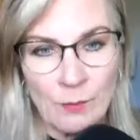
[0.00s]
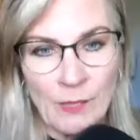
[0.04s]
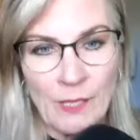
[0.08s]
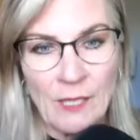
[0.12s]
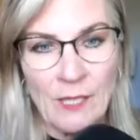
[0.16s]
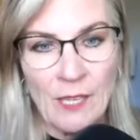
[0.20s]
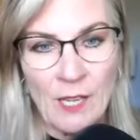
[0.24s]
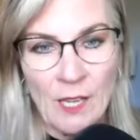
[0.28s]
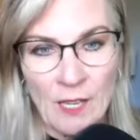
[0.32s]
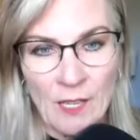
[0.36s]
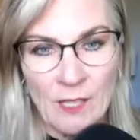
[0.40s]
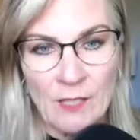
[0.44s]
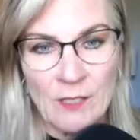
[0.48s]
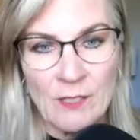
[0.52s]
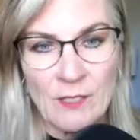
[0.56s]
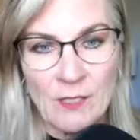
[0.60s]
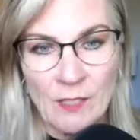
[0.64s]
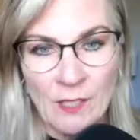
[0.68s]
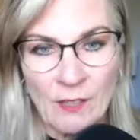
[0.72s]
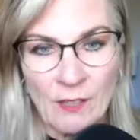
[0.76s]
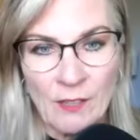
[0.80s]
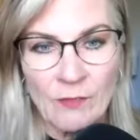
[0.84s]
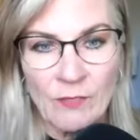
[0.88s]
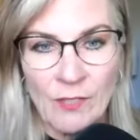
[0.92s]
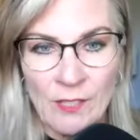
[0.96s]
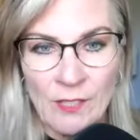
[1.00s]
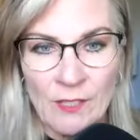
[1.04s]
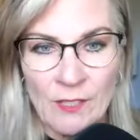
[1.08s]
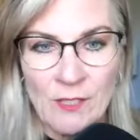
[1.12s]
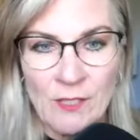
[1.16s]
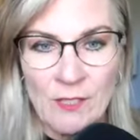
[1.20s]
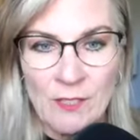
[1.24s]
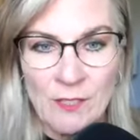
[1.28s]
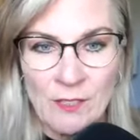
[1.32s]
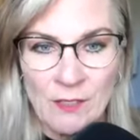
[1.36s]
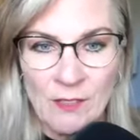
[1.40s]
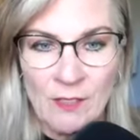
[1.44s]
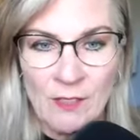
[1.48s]
because of
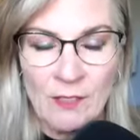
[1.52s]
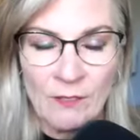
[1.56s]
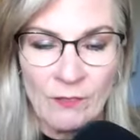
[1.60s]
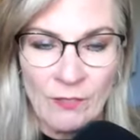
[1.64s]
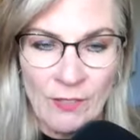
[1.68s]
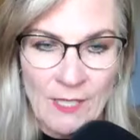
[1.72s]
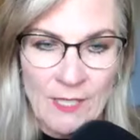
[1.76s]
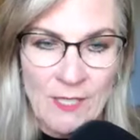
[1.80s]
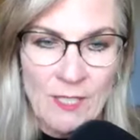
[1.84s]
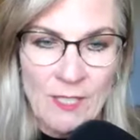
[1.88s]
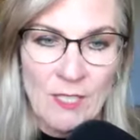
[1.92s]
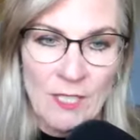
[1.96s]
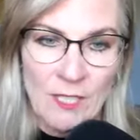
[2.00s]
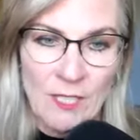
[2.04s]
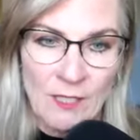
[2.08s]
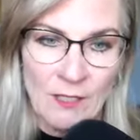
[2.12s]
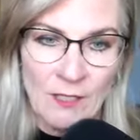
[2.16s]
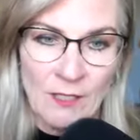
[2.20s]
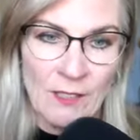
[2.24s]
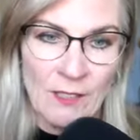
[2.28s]
this investing